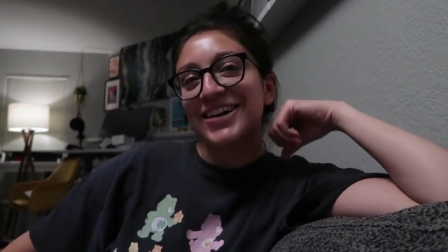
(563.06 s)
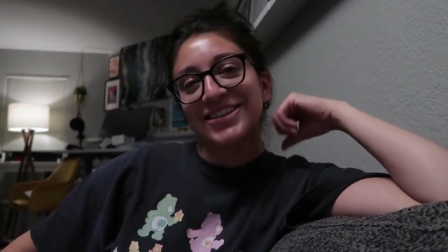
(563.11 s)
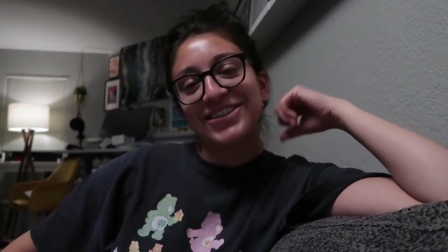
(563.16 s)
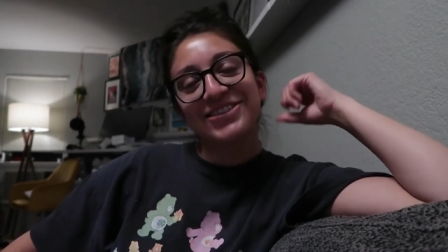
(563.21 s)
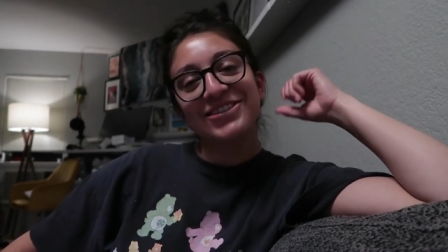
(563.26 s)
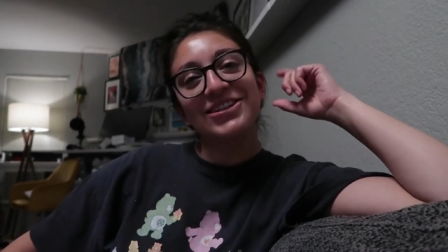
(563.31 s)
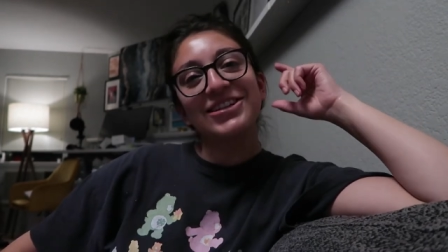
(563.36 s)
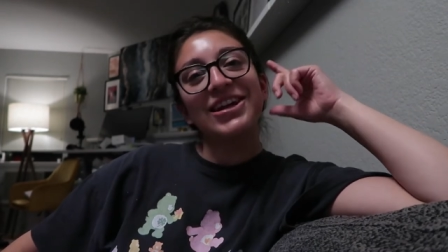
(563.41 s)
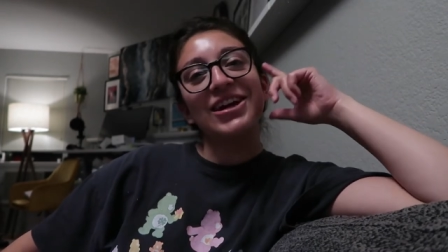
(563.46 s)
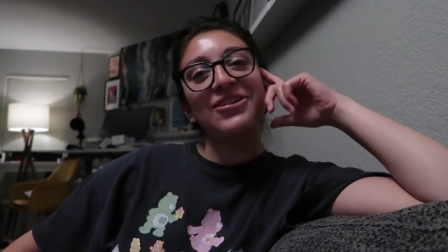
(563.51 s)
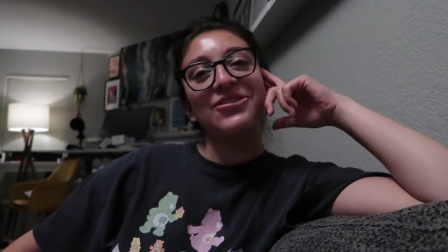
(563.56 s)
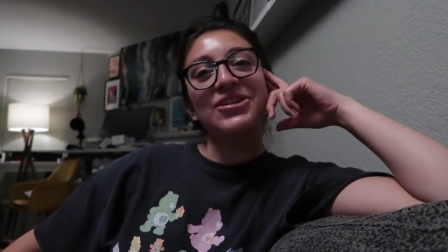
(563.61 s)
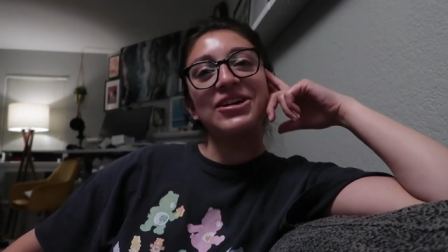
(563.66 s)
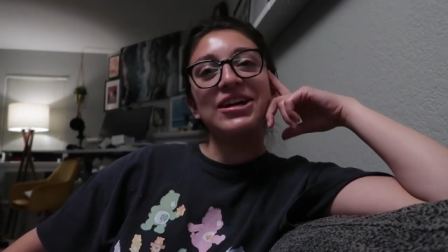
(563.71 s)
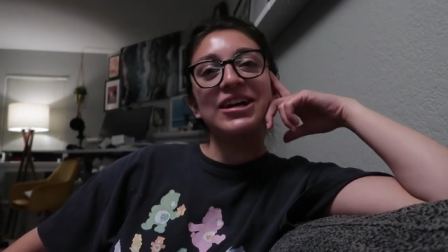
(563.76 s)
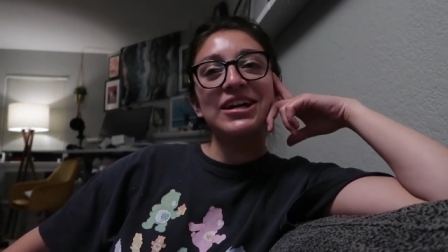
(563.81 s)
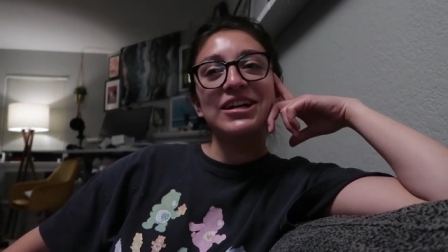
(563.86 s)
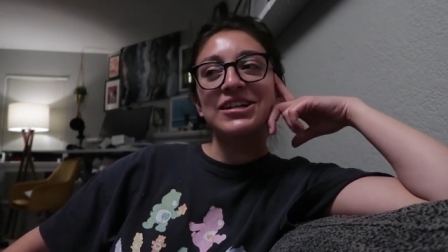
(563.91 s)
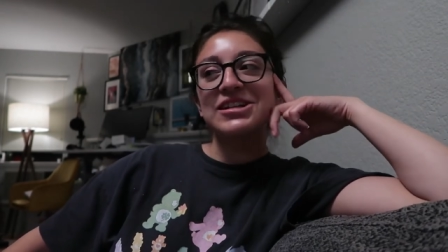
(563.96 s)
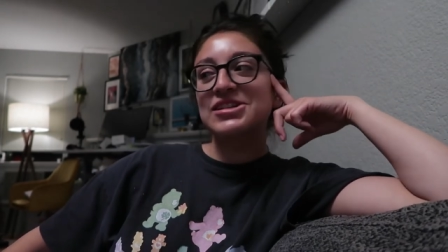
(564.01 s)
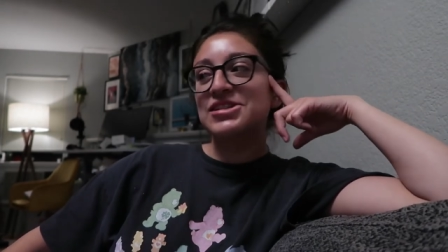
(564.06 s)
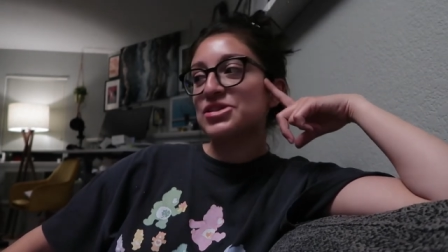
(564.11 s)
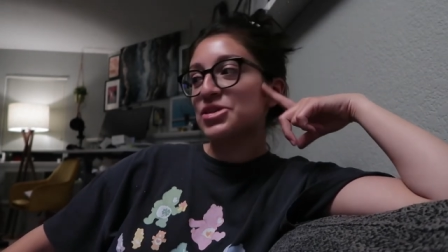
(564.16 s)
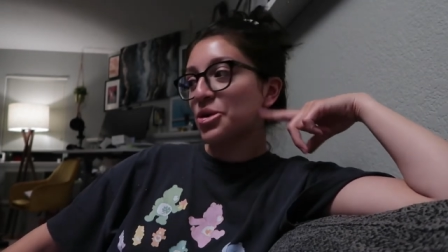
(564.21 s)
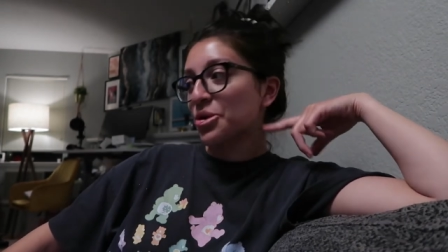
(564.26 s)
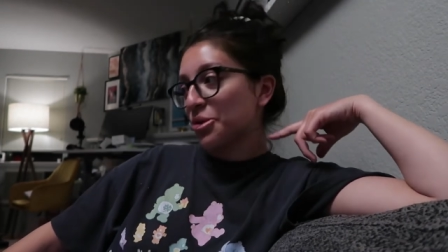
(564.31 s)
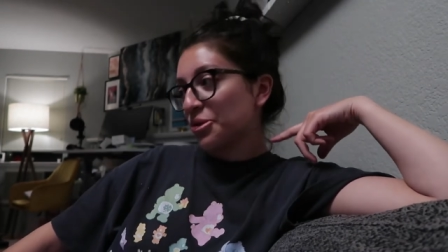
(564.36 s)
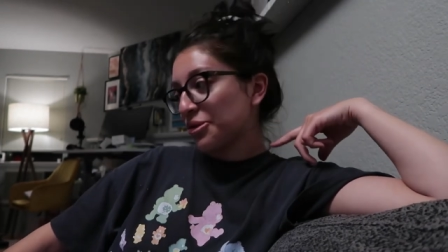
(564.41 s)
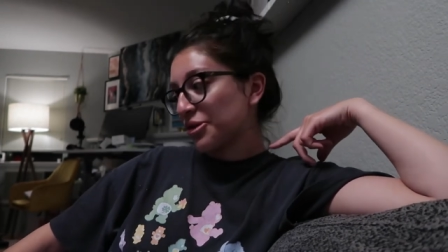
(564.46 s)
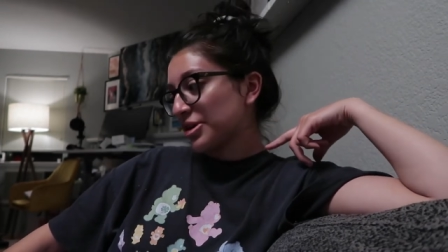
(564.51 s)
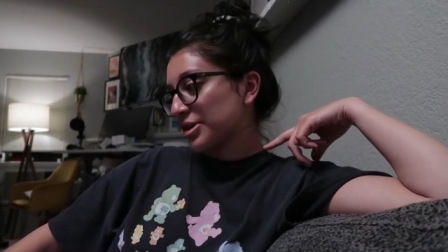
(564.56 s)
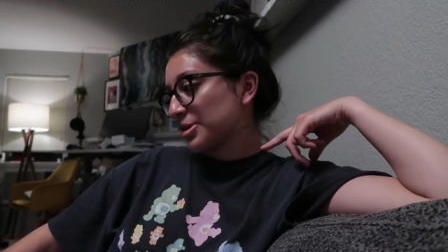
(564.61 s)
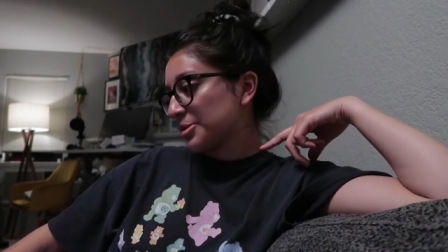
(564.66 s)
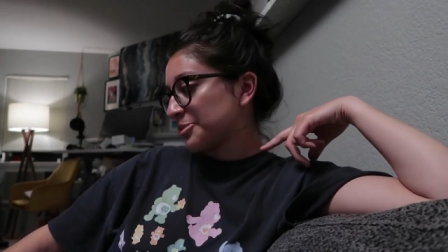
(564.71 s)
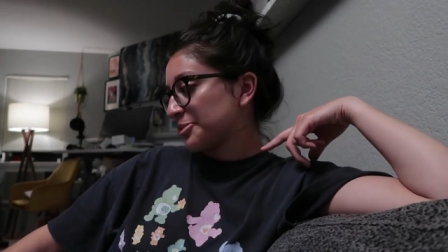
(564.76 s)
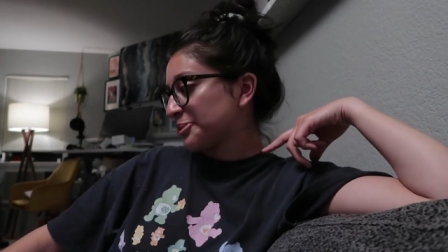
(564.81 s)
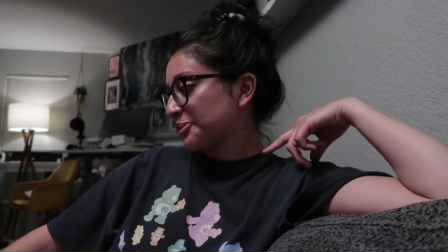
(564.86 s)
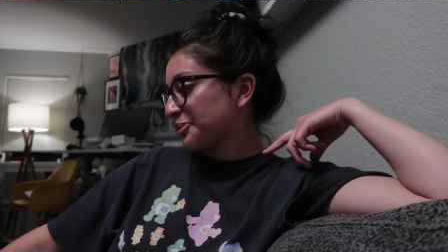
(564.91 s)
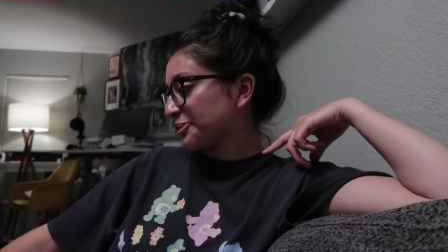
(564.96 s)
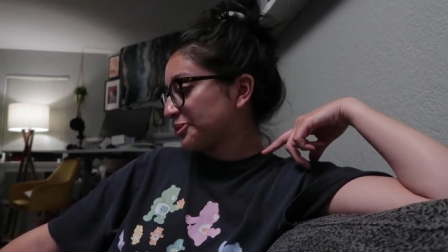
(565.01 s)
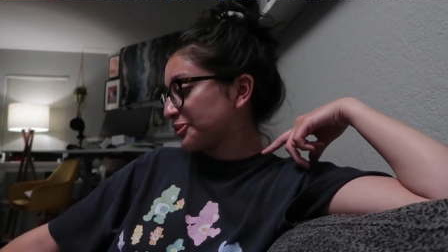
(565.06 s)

our three day weekend is over